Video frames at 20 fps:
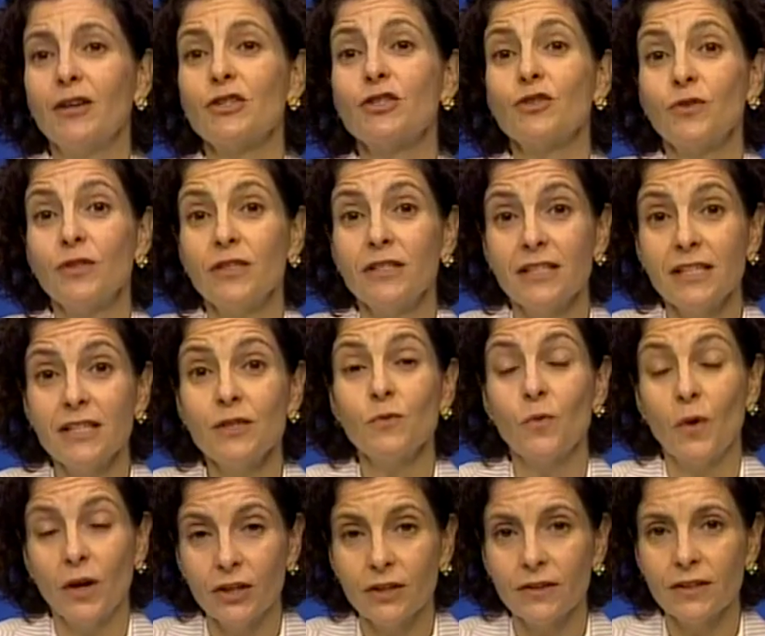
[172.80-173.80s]
So this is
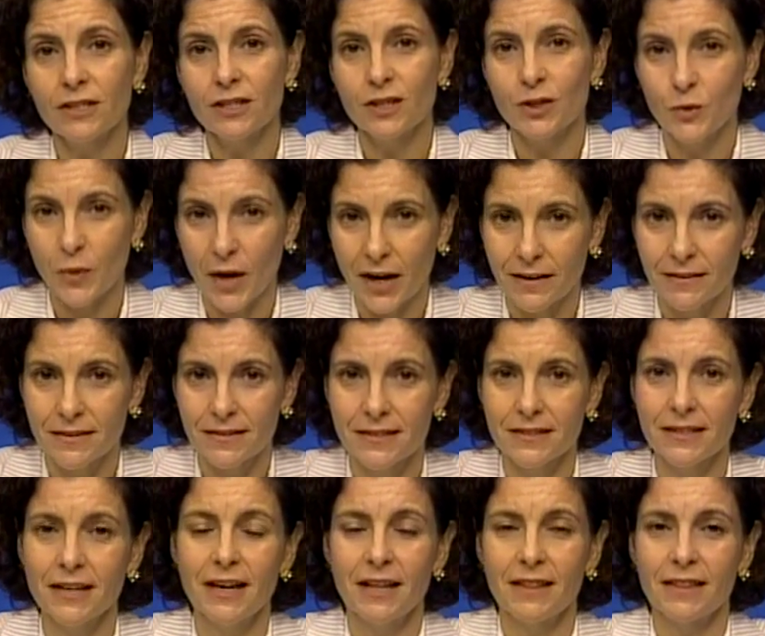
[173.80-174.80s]
one of the
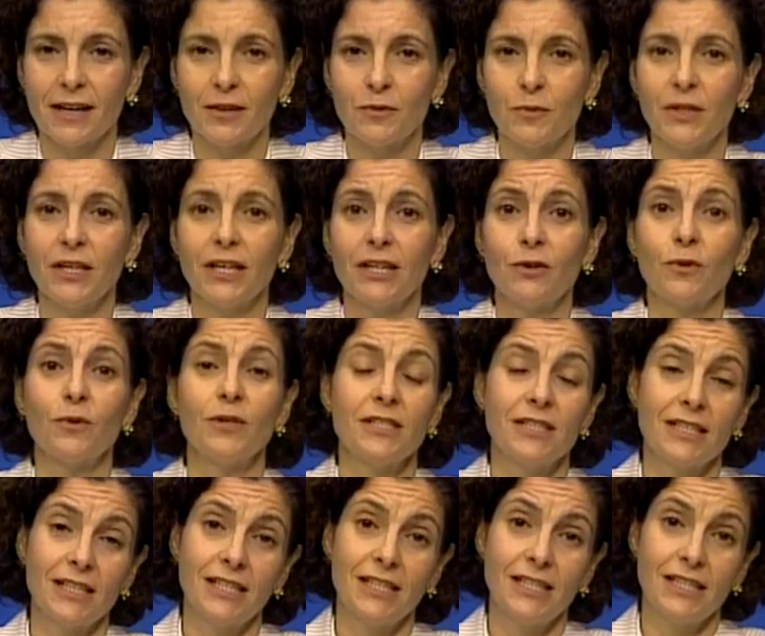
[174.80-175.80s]
strengths that we at
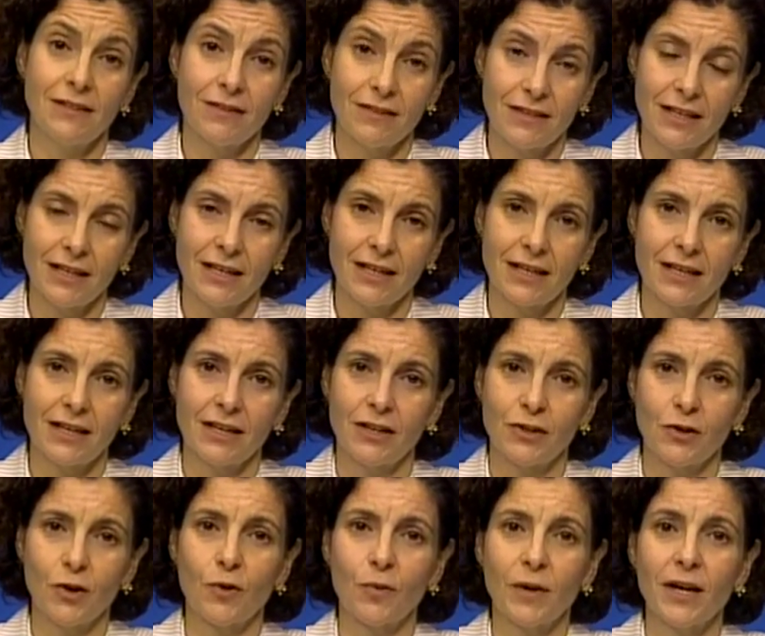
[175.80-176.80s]
OECD think
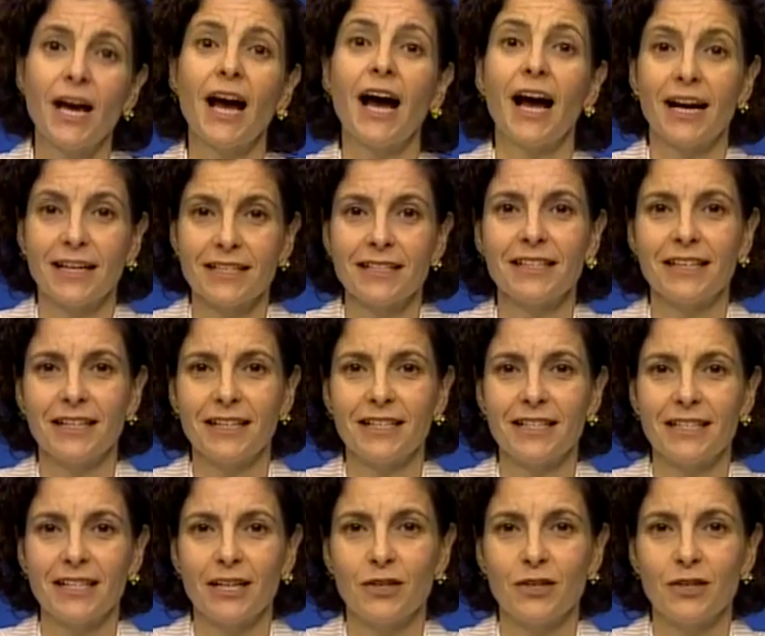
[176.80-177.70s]
Norway has in its